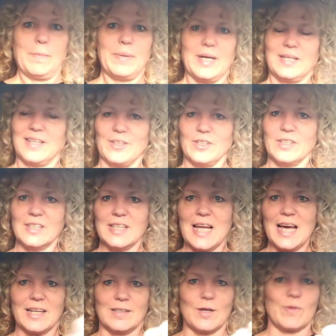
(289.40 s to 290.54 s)
But other than
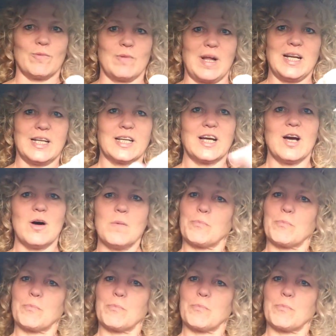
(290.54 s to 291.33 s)
that, ready to go.